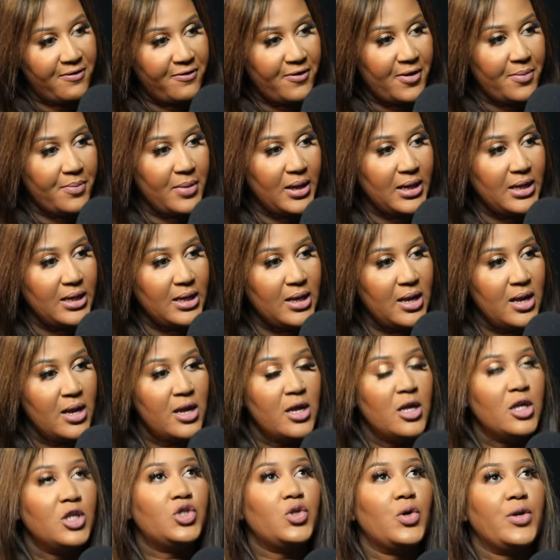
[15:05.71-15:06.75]
family.
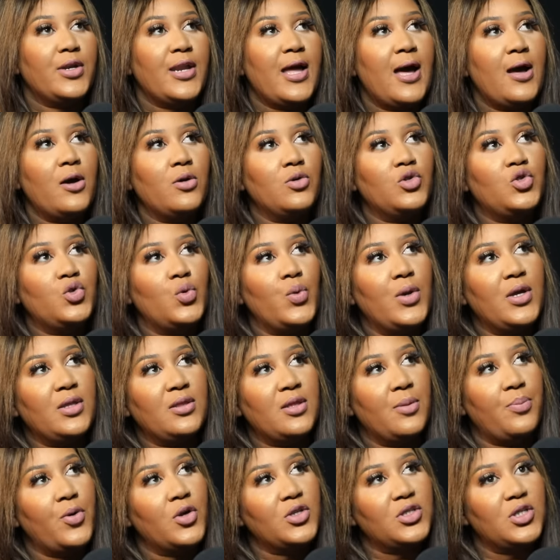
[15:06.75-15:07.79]
So now, during the
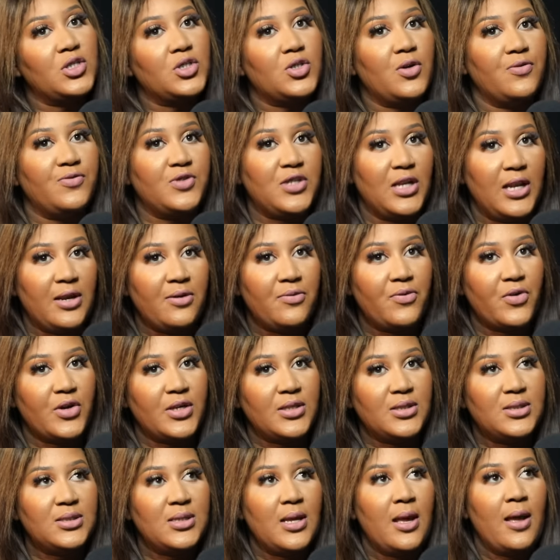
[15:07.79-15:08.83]
process of
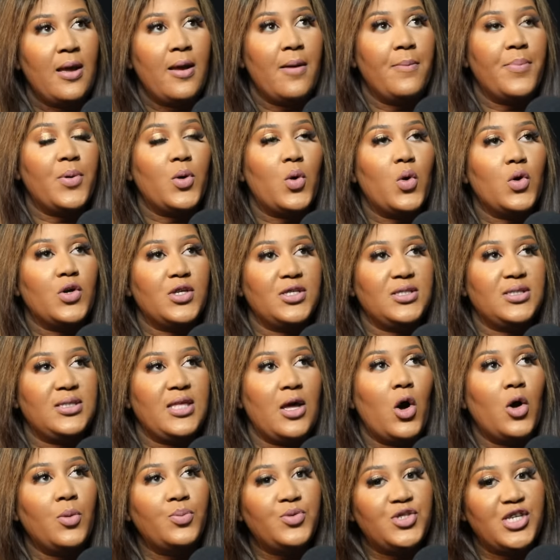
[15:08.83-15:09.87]
deliverance, because the
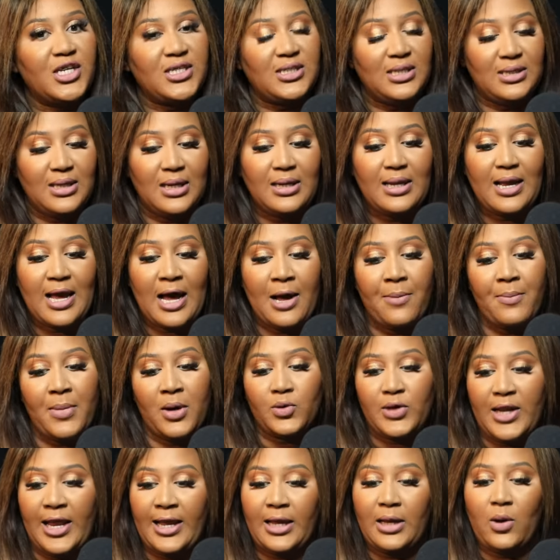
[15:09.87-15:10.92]
object didn't come
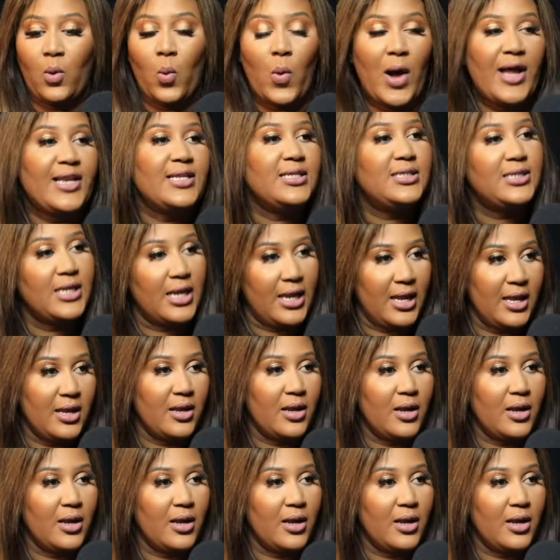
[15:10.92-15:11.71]
out like one day,